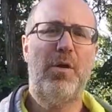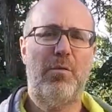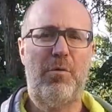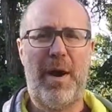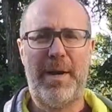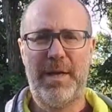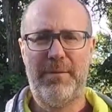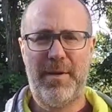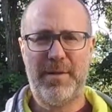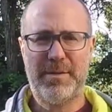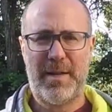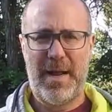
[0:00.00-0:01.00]
riding
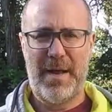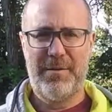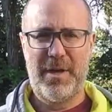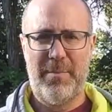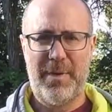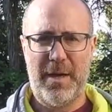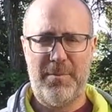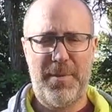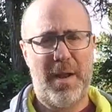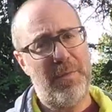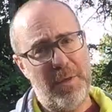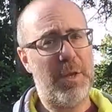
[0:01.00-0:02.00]
events that I have coming up
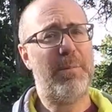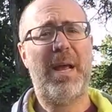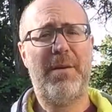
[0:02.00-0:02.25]
that I think you might